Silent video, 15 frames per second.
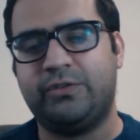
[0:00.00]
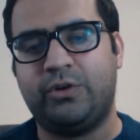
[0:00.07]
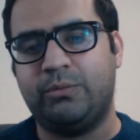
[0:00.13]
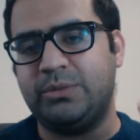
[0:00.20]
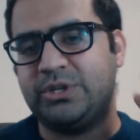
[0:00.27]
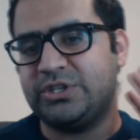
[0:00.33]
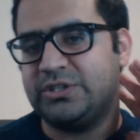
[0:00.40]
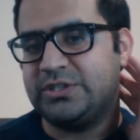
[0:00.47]
They've
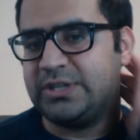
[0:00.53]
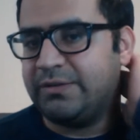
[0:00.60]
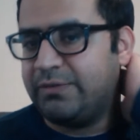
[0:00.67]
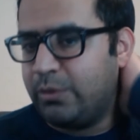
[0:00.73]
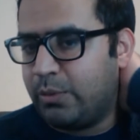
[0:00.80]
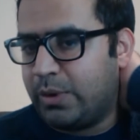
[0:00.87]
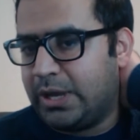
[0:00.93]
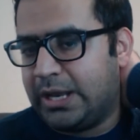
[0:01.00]
got missions
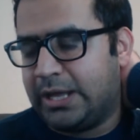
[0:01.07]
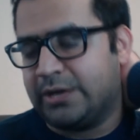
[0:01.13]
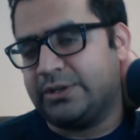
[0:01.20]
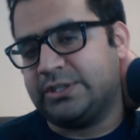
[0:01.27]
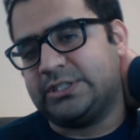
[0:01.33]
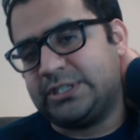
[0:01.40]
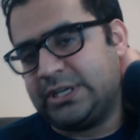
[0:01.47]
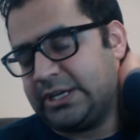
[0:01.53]
everywhere.
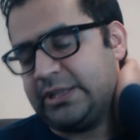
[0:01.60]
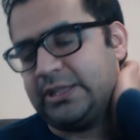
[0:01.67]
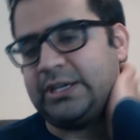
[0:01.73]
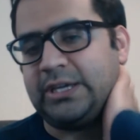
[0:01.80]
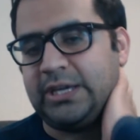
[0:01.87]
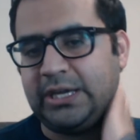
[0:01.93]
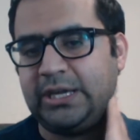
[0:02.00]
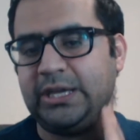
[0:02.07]
Langris attacking
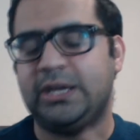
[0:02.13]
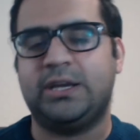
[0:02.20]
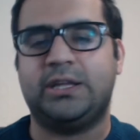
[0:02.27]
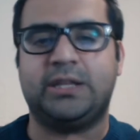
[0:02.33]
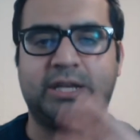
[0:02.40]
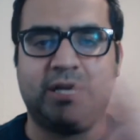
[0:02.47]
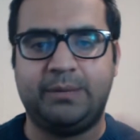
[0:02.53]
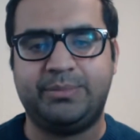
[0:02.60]
the king
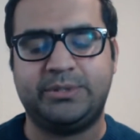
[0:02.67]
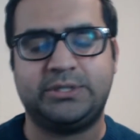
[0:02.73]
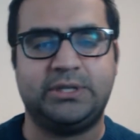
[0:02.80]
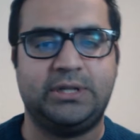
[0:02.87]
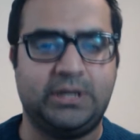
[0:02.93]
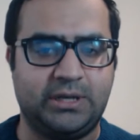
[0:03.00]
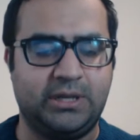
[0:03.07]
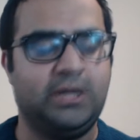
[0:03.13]
and the
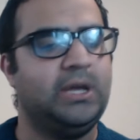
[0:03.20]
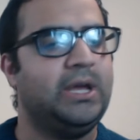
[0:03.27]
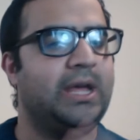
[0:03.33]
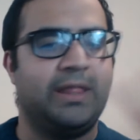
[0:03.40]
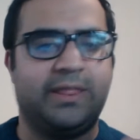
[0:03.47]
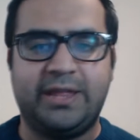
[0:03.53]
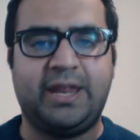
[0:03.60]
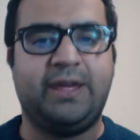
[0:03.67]
capital, and
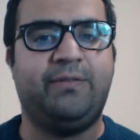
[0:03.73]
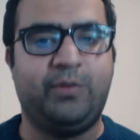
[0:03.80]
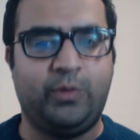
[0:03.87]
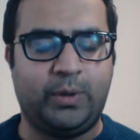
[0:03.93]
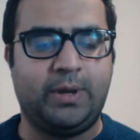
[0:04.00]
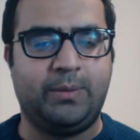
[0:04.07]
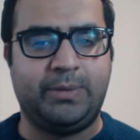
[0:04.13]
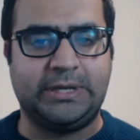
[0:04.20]
they're
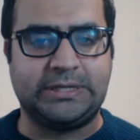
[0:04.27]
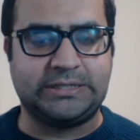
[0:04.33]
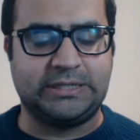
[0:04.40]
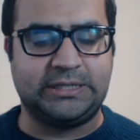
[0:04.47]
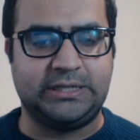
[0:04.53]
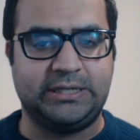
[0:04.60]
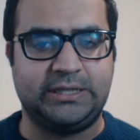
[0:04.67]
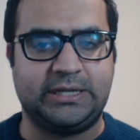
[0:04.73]
everywhere
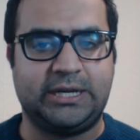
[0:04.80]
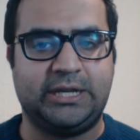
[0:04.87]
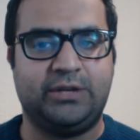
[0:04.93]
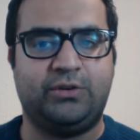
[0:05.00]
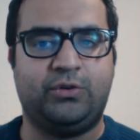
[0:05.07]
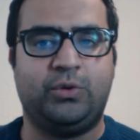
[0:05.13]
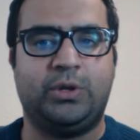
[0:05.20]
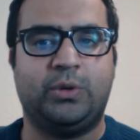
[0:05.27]
basically. They're
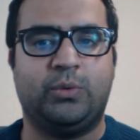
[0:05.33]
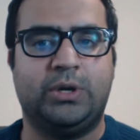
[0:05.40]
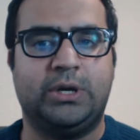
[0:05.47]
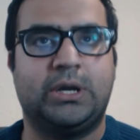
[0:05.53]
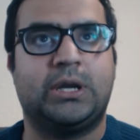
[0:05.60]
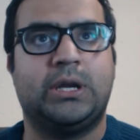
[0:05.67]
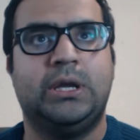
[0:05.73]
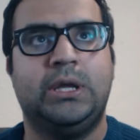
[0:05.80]
kind of doing
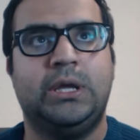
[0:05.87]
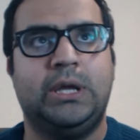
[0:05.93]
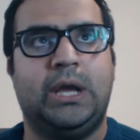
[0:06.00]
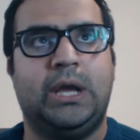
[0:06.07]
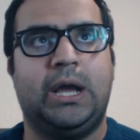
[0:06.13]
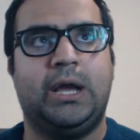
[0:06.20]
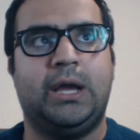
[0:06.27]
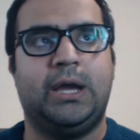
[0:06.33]
work,
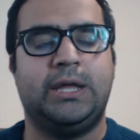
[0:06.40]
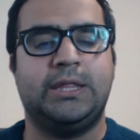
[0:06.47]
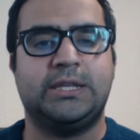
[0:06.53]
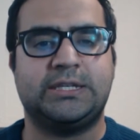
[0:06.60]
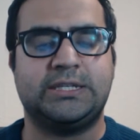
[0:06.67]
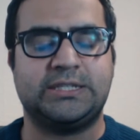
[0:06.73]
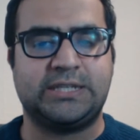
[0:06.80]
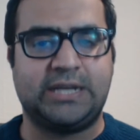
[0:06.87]
and
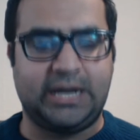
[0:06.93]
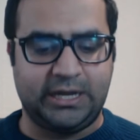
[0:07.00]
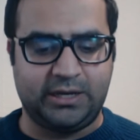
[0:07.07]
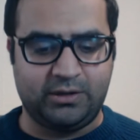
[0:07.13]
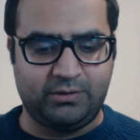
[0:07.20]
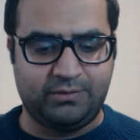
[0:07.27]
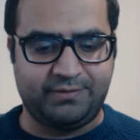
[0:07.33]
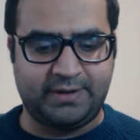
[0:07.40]
this is
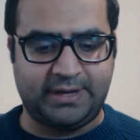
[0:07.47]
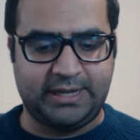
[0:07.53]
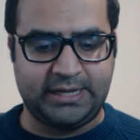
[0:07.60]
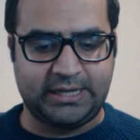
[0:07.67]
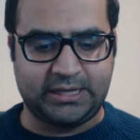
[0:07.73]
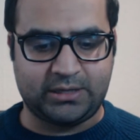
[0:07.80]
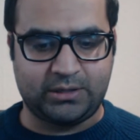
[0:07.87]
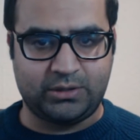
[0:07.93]
kind of
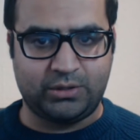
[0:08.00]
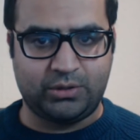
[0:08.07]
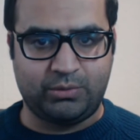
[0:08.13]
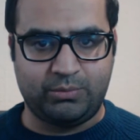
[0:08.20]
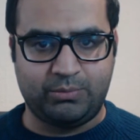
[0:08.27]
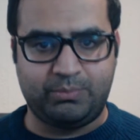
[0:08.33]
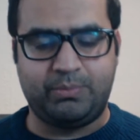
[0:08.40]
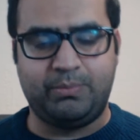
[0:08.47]
like
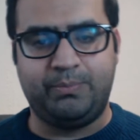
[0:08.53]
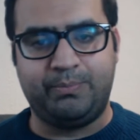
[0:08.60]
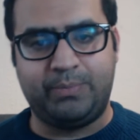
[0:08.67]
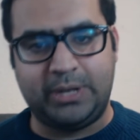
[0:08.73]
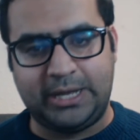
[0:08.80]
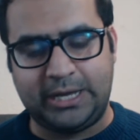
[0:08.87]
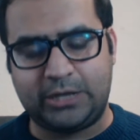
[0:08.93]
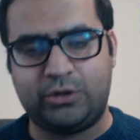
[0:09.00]

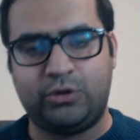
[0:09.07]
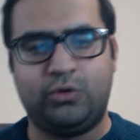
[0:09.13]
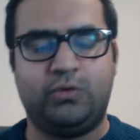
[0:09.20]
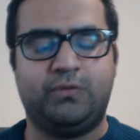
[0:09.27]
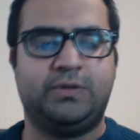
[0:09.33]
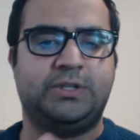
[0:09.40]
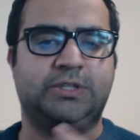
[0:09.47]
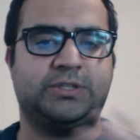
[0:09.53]
Black
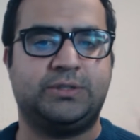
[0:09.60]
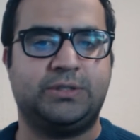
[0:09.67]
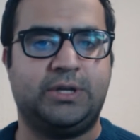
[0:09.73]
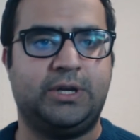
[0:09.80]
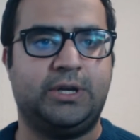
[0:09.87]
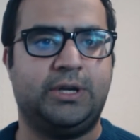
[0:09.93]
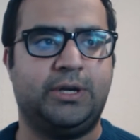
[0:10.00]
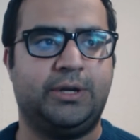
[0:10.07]
Clover's,
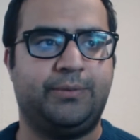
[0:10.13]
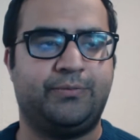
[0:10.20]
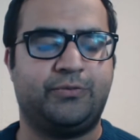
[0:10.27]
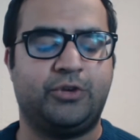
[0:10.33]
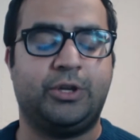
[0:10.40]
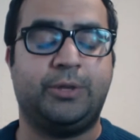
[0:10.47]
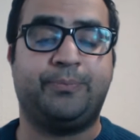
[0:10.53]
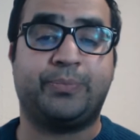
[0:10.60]

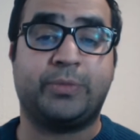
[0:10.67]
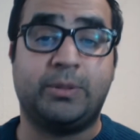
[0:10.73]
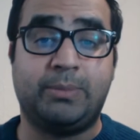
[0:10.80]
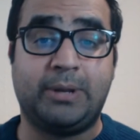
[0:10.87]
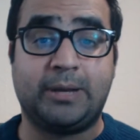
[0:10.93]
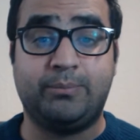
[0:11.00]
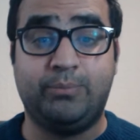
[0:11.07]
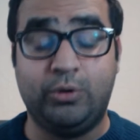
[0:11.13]
the
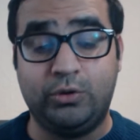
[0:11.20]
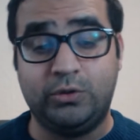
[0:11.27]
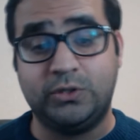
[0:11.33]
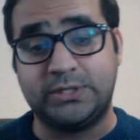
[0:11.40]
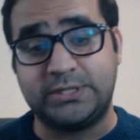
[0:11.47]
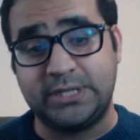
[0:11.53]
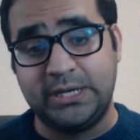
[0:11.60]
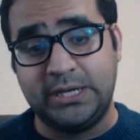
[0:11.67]
Black
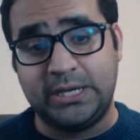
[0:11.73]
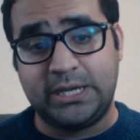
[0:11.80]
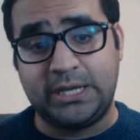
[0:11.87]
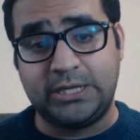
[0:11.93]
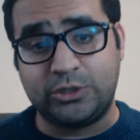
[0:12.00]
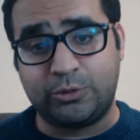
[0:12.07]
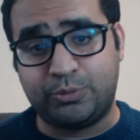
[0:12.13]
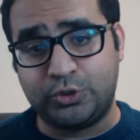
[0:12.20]
Bulls'
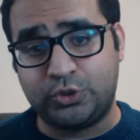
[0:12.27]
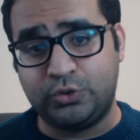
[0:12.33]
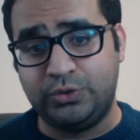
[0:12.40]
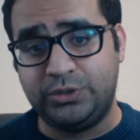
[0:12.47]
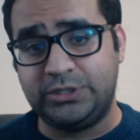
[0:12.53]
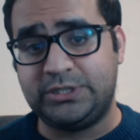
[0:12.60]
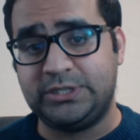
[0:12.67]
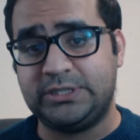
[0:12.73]

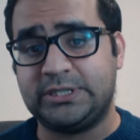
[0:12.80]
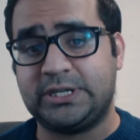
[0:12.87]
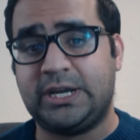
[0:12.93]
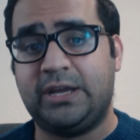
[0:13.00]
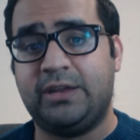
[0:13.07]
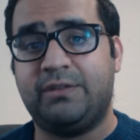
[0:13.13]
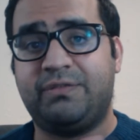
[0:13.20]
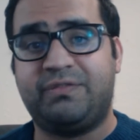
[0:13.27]
opportunity to
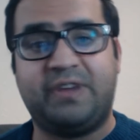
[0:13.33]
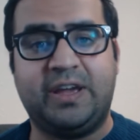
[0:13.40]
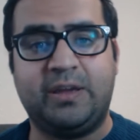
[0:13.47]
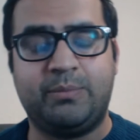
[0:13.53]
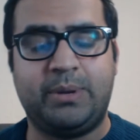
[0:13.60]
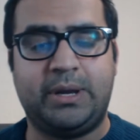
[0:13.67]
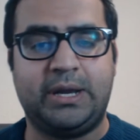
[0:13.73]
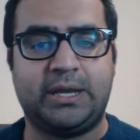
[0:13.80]
kind of
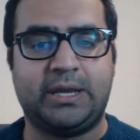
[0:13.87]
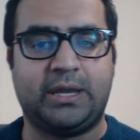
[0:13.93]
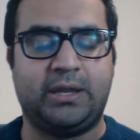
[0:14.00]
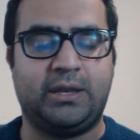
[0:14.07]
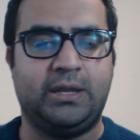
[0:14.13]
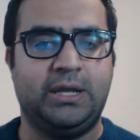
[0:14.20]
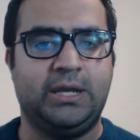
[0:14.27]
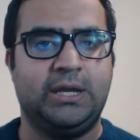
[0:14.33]
fight back.
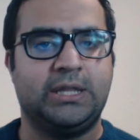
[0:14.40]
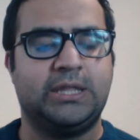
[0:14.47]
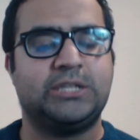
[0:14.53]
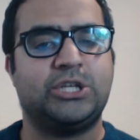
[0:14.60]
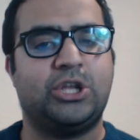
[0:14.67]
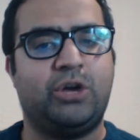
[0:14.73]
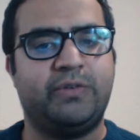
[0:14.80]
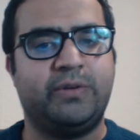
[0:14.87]
And
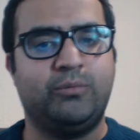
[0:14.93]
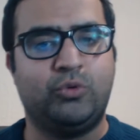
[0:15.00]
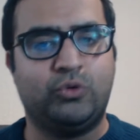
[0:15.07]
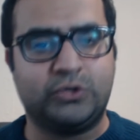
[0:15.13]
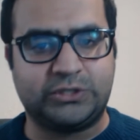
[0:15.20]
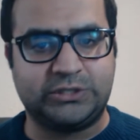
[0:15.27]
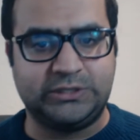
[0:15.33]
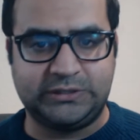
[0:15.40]
there's a lot of
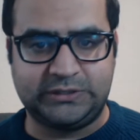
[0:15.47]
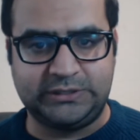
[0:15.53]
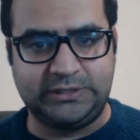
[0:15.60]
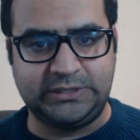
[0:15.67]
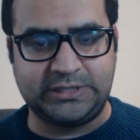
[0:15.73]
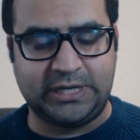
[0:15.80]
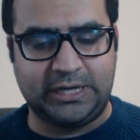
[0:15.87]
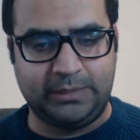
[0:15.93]
emotional
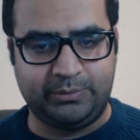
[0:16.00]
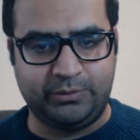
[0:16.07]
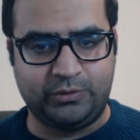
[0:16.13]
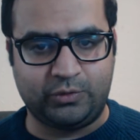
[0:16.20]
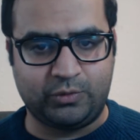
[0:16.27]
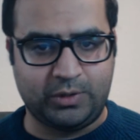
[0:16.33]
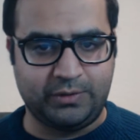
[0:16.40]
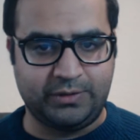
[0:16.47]
scenes that
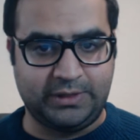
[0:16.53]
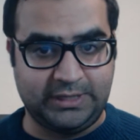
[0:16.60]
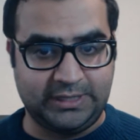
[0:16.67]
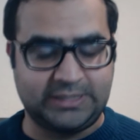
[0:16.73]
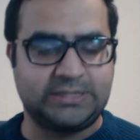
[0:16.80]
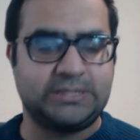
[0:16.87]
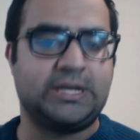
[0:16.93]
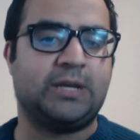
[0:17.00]
happen throughout
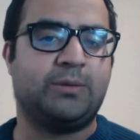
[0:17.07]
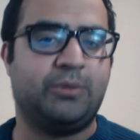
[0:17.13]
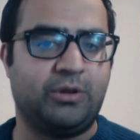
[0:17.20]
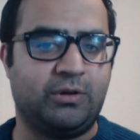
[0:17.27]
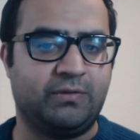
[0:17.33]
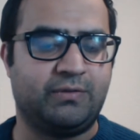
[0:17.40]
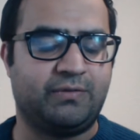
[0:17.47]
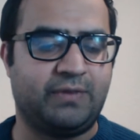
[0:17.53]
this
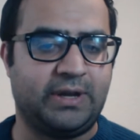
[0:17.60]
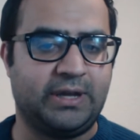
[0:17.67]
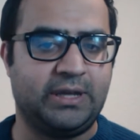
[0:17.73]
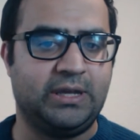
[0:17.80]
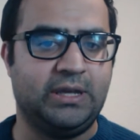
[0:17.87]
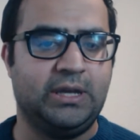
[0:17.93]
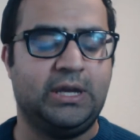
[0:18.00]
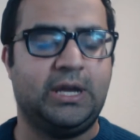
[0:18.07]
segment of the
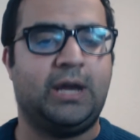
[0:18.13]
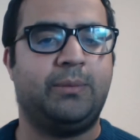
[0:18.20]
fight.